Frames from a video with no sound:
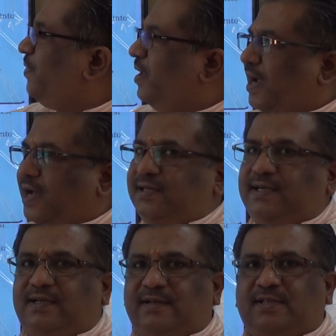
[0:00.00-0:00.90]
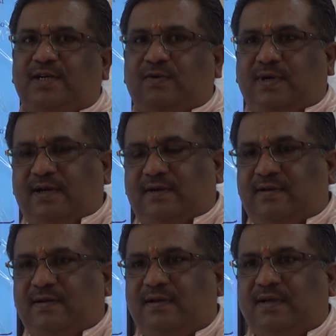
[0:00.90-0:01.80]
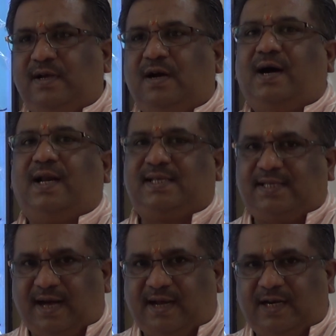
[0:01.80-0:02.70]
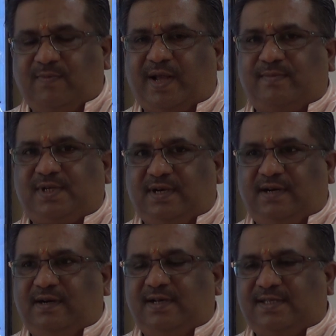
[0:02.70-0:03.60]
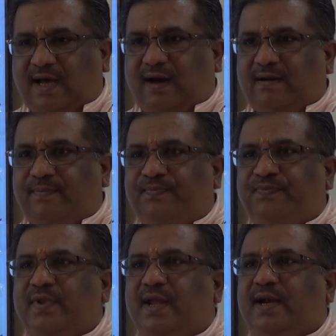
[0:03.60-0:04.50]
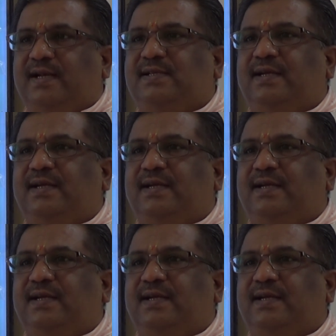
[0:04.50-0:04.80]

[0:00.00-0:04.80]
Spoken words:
As it turns into curd or a sour, it becomes a sour. It